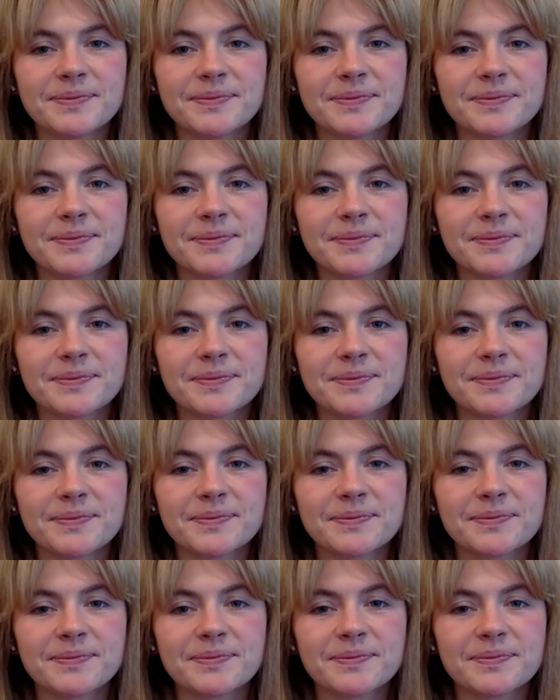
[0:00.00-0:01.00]

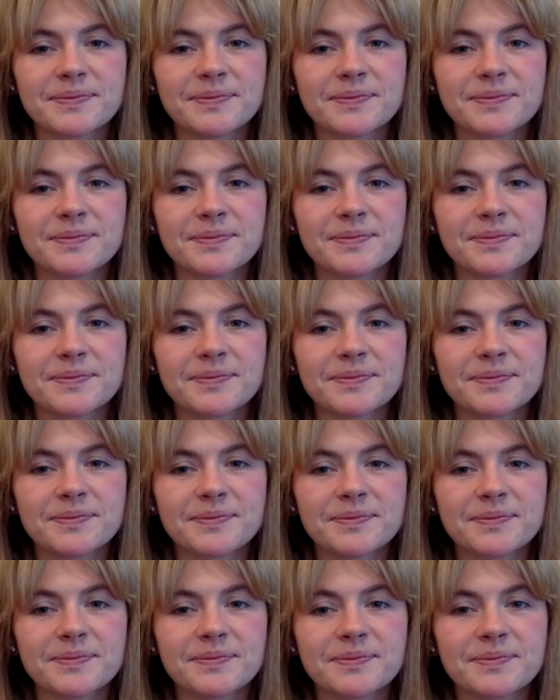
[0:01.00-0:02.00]

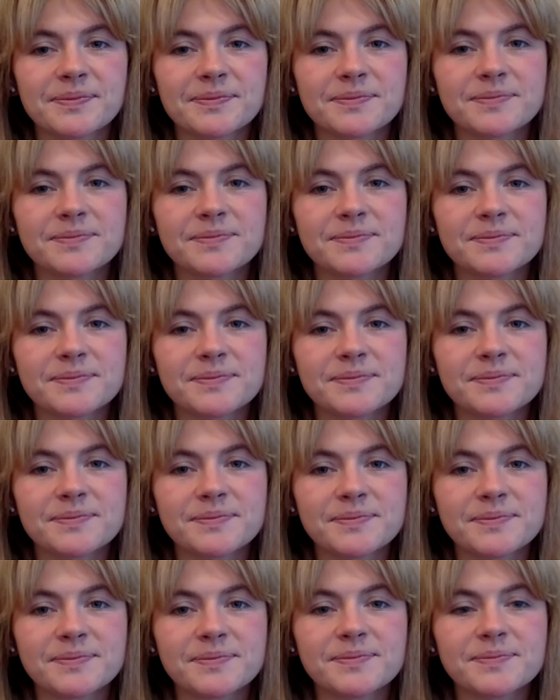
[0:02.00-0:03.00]

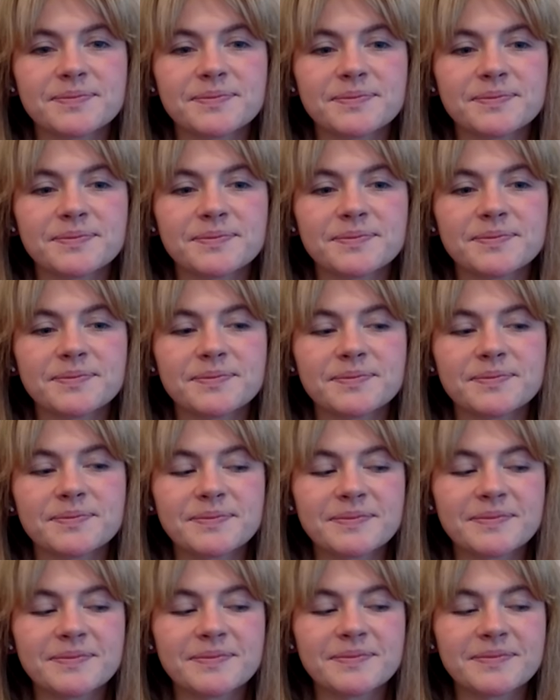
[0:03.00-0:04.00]

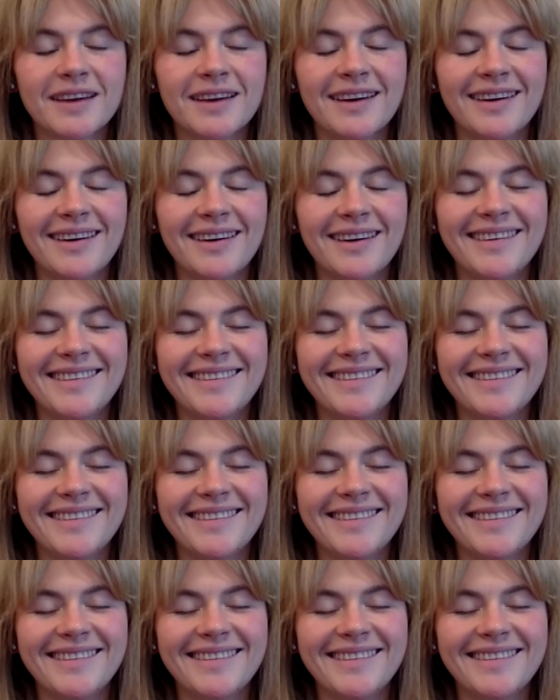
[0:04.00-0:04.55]
This person isn't speaking.